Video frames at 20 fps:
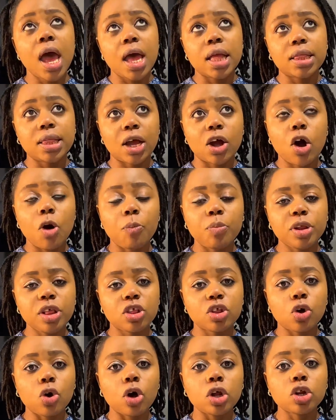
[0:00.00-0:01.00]
The company is
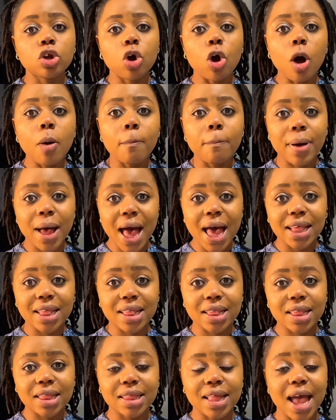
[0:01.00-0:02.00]
called Compass.
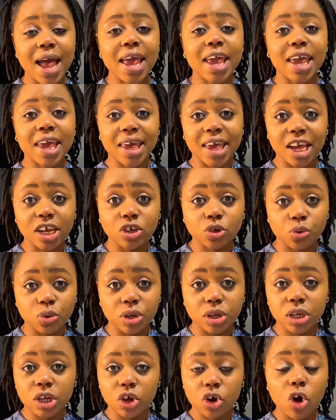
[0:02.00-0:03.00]
They are a
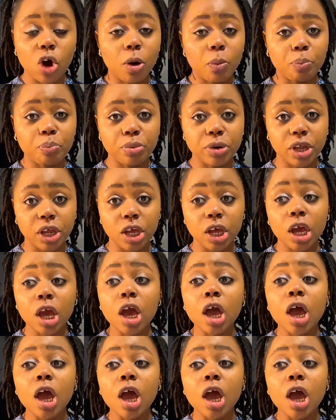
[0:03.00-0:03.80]
catering company.